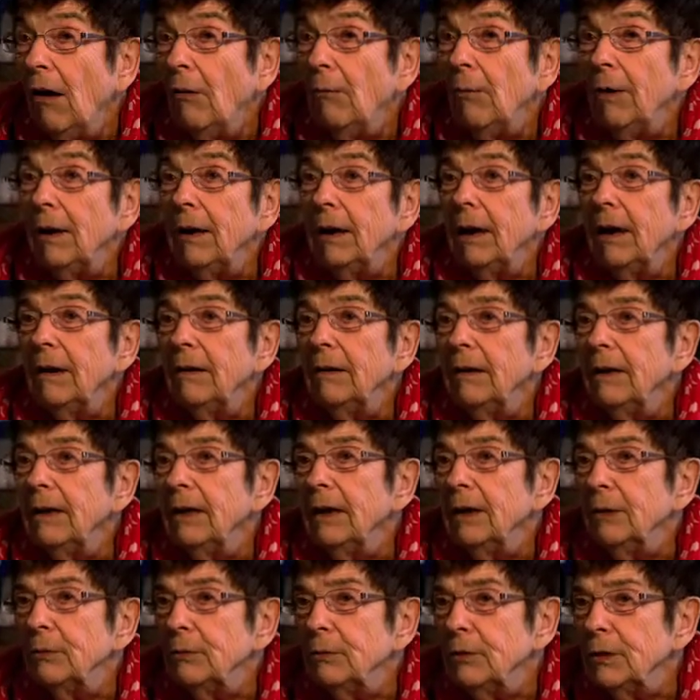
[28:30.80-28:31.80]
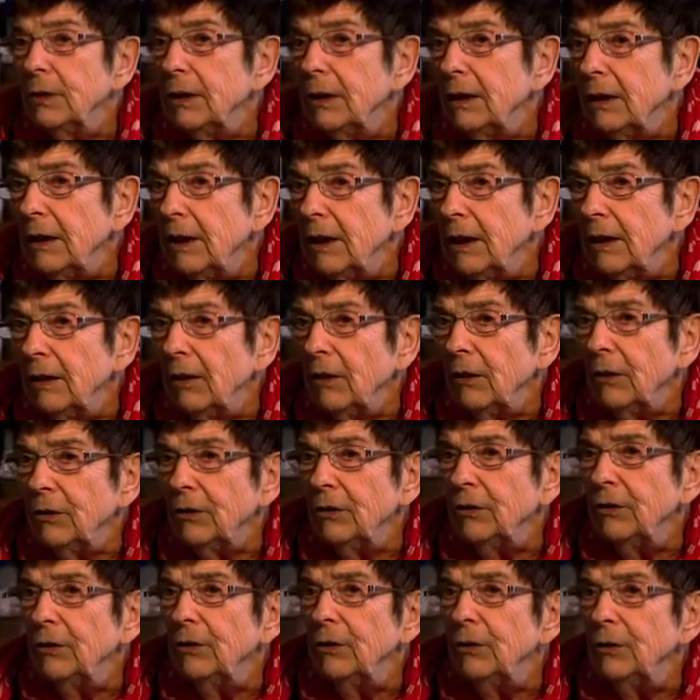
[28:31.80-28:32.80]
Well, I think it was a lot
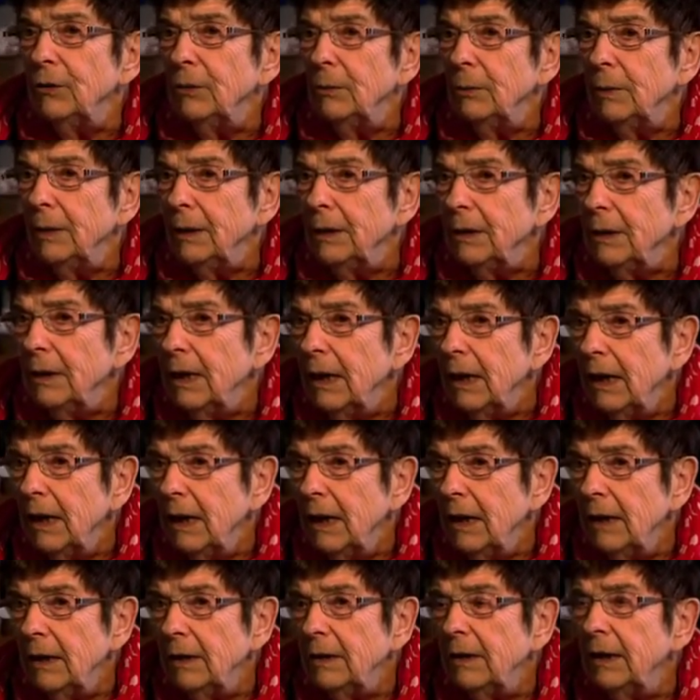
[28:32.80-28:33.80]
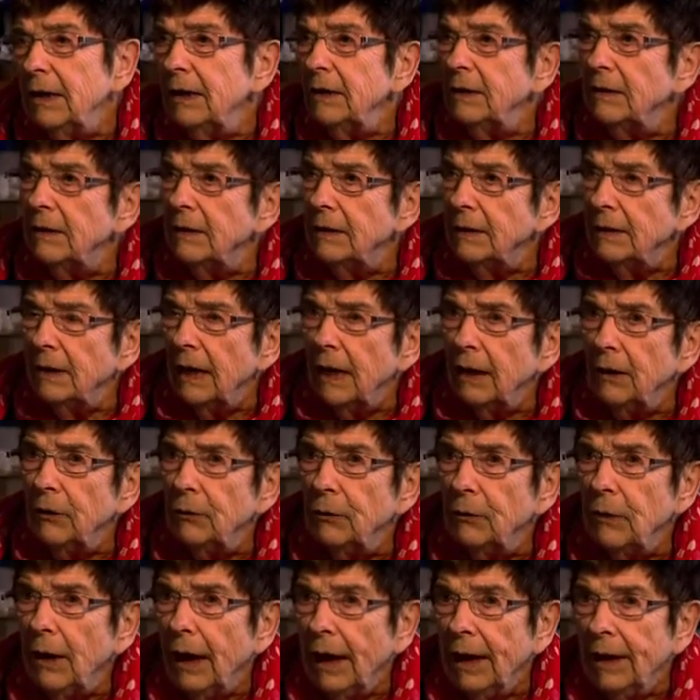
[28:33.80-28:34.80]
to do with things that I
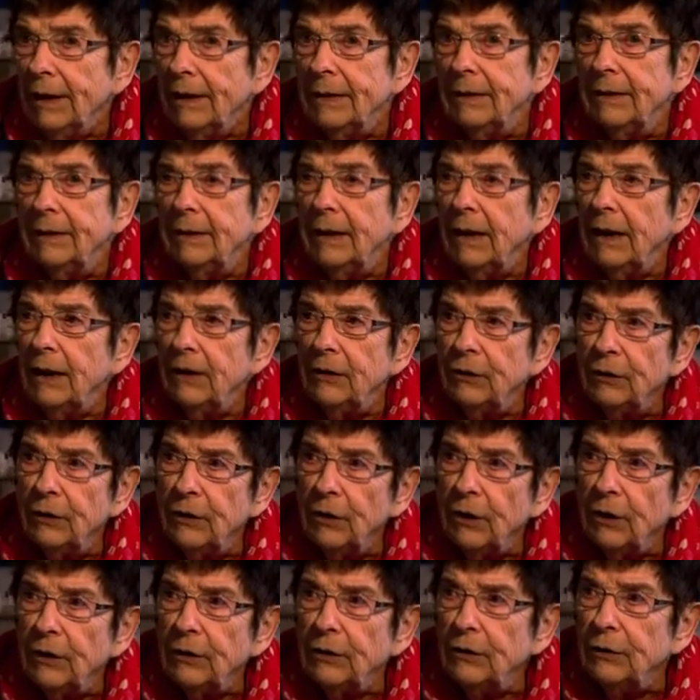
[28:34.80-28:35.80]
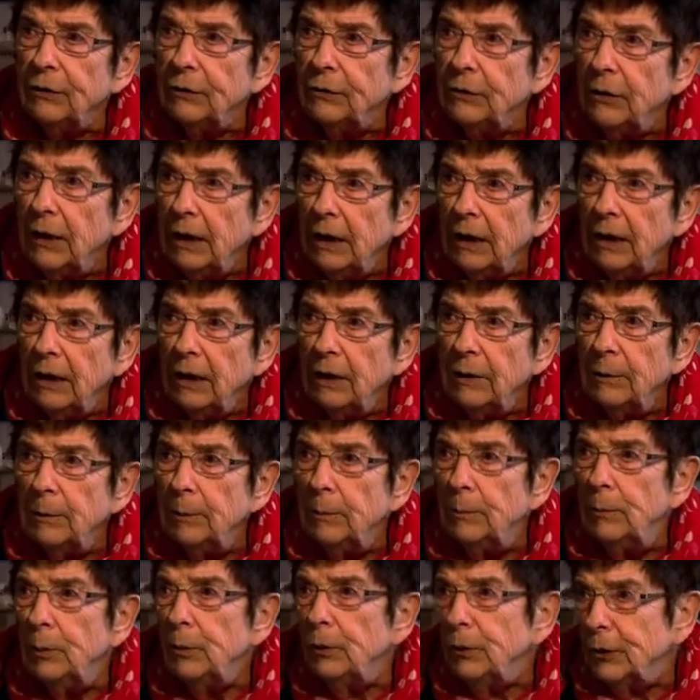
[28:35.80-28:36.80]
read. They had a lot of
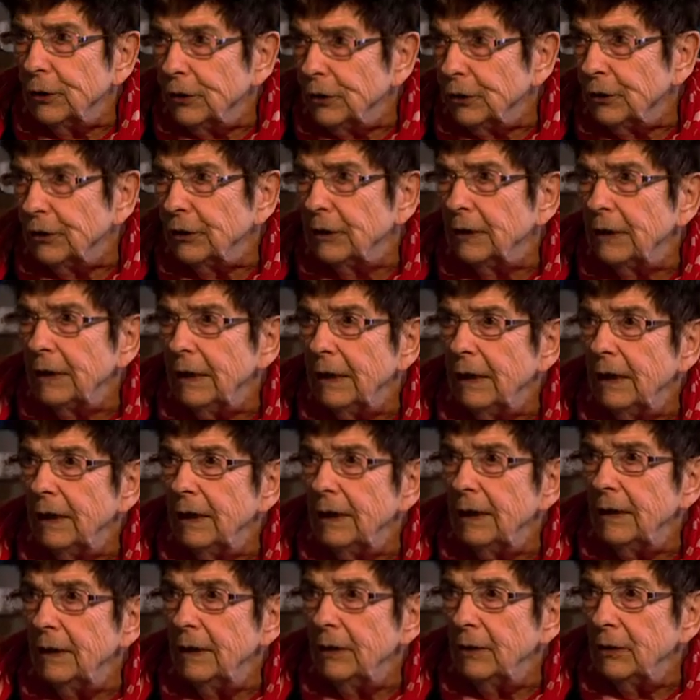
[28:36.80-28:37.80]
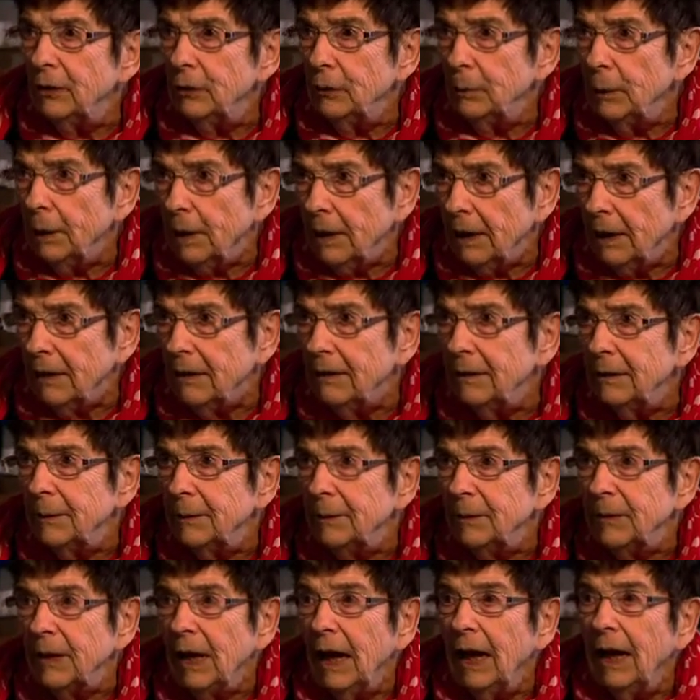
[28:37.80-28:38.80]
books in Rúmanach
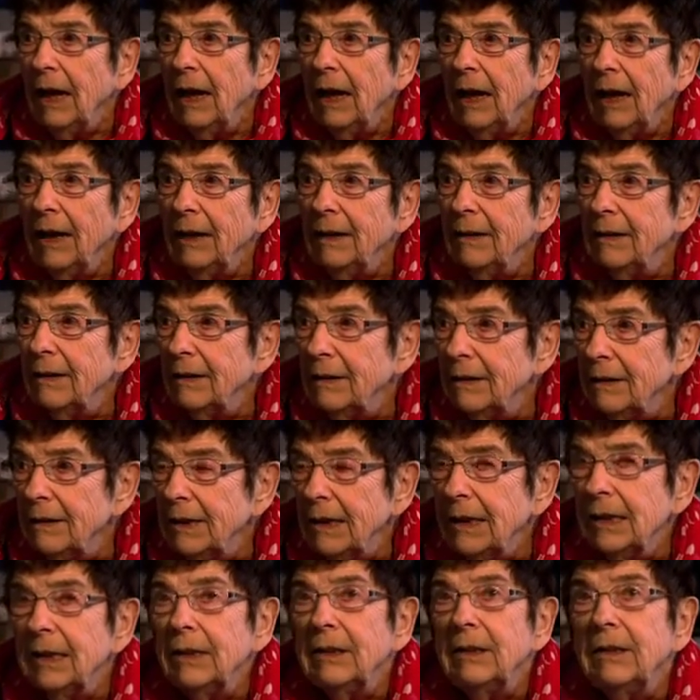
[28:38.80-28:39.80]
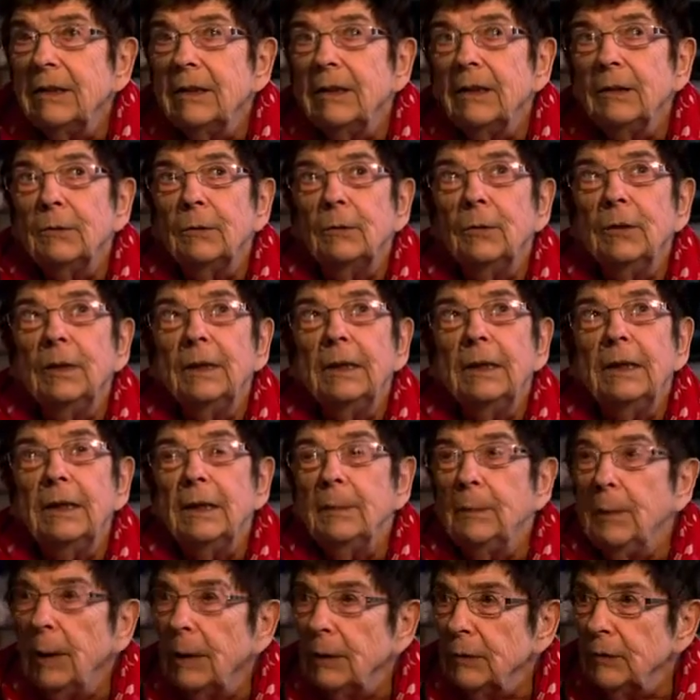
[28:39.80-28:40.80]
and things that were
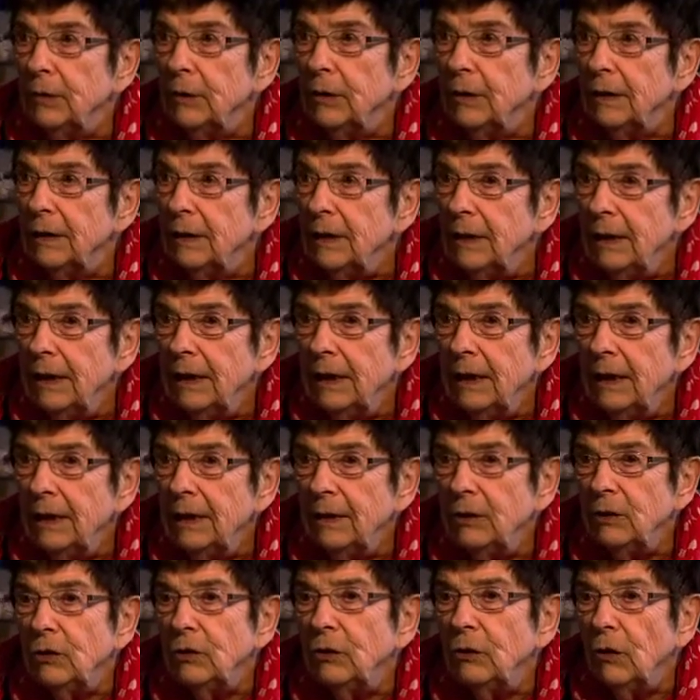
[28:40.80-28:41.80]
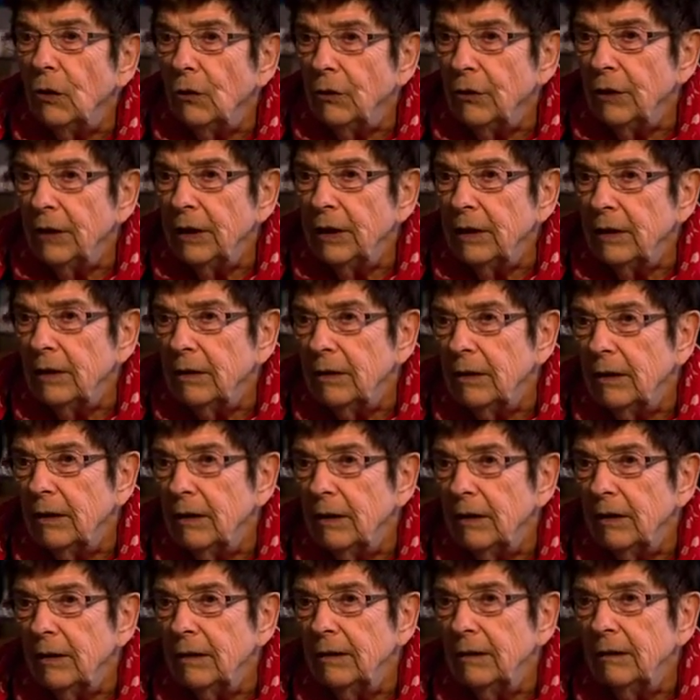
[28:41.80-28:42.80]
about historic
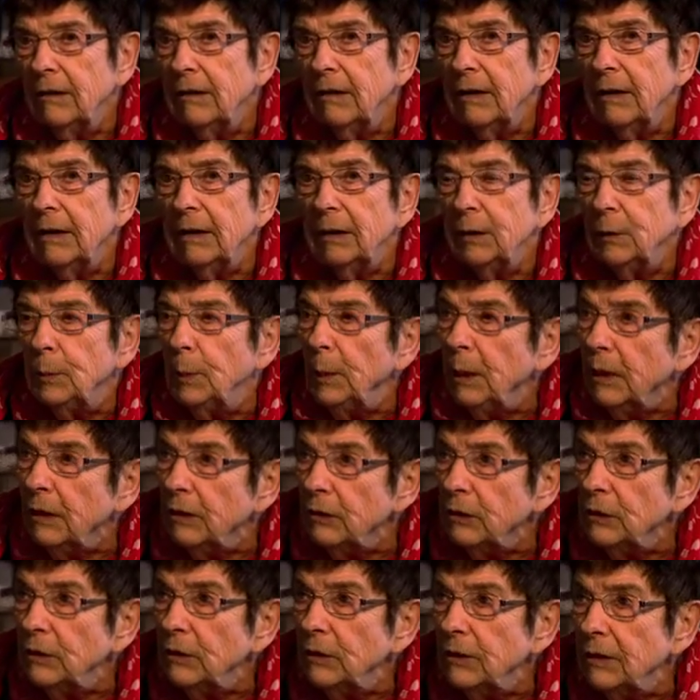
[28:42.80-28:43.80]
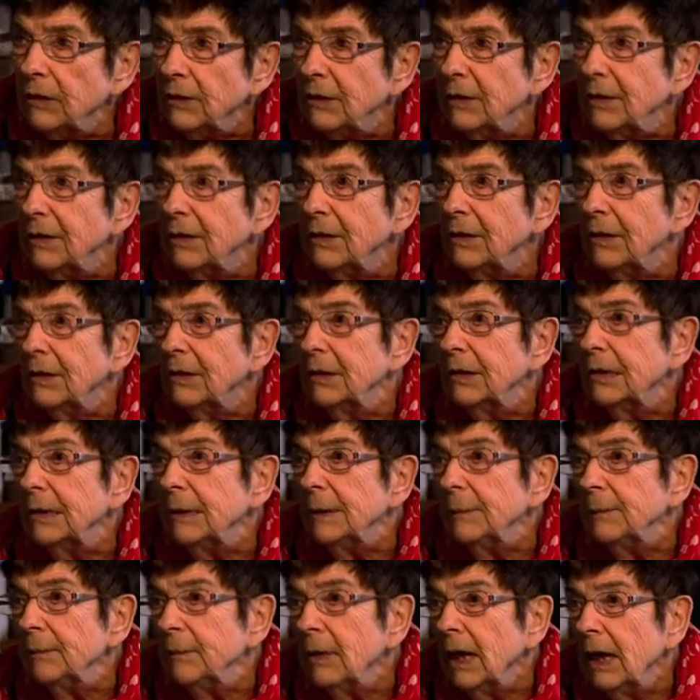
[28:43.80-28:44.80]
experiences and,
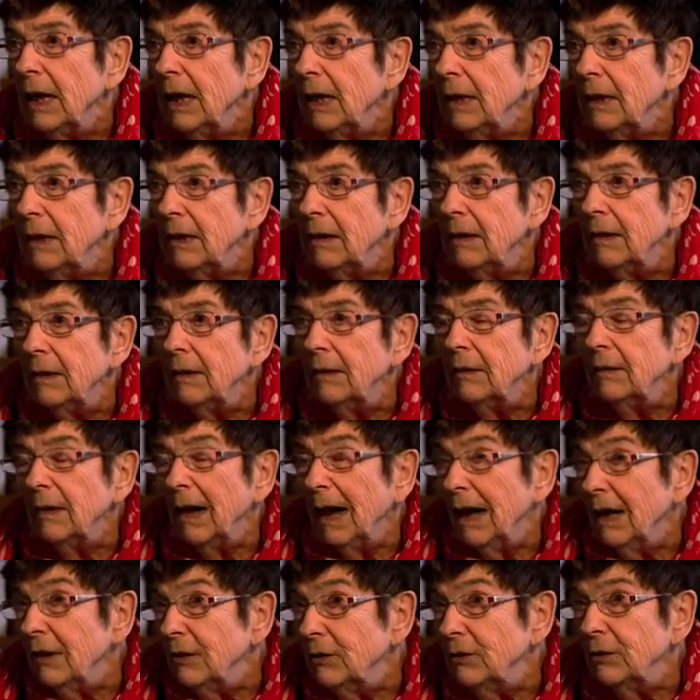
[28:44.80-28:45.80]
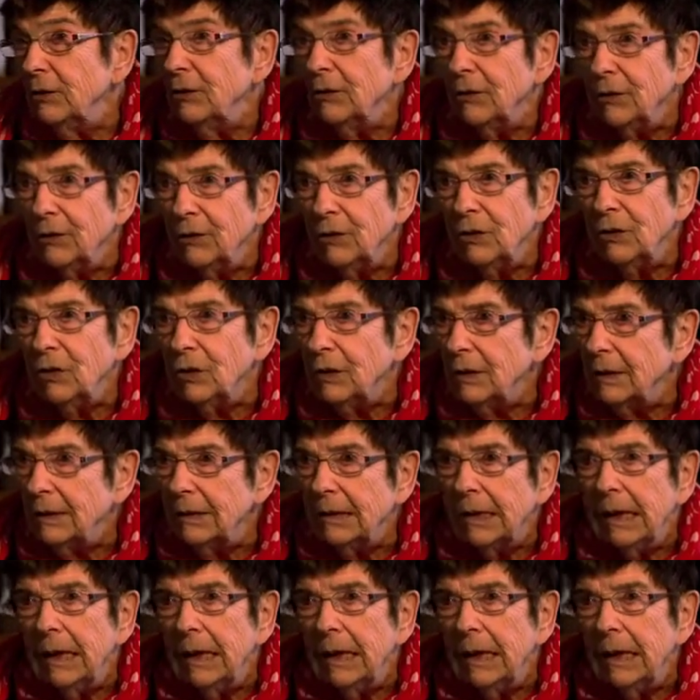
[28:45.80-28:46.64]
I don't know, just